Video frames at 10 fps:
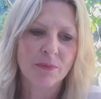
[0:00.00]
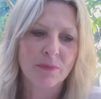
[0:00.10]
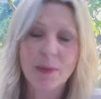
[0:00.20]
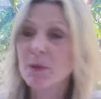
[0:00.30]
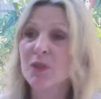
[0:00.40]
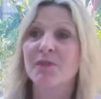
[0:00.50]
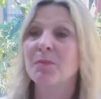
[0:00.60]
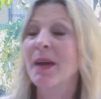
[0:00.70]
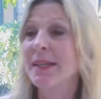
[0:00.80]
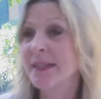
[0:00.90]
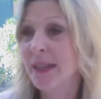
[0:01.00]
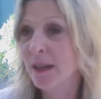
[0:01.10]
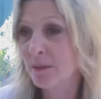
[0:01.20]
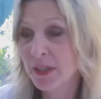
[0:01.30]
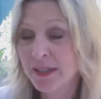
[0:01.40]
maybe it was a
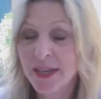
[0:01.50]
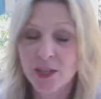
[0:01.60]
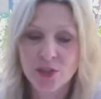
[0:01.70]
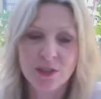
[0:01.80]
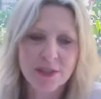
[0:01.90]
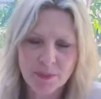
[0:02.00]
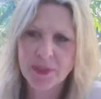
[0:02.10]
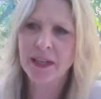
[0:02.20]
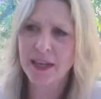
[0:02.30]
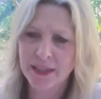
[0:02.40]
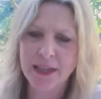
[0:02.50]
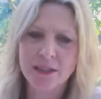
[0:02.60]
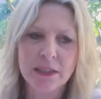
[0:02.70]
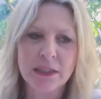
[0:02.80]
Vipassana meditation, something like that.